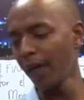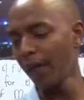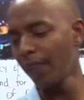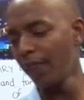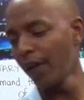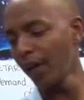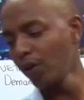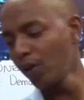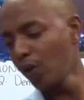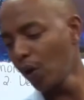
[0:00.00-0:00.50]

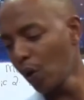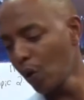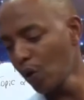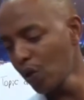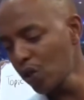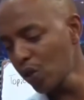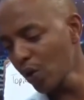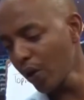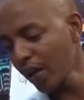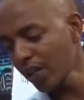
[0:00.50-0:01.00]
Then you
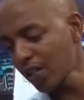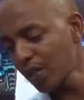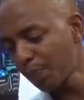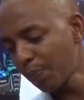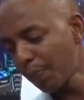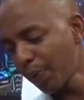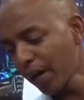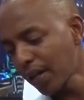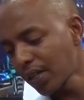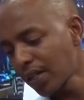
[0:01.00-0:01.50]
also
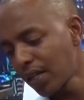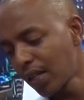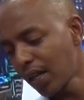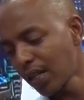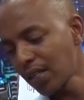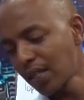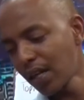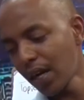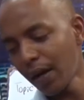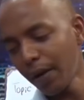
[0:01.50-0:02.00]
expect
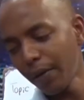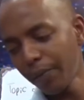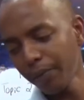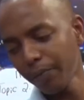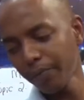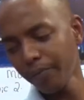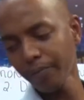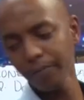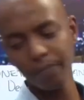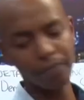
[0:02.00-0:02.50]
that
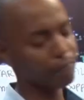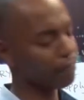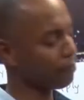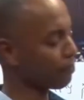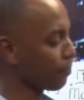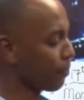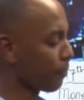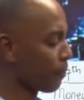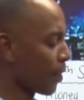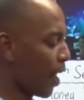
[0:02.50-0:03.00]

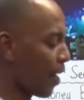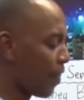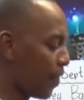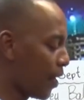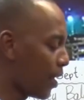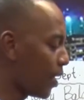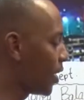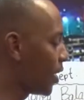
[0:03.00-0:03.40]
the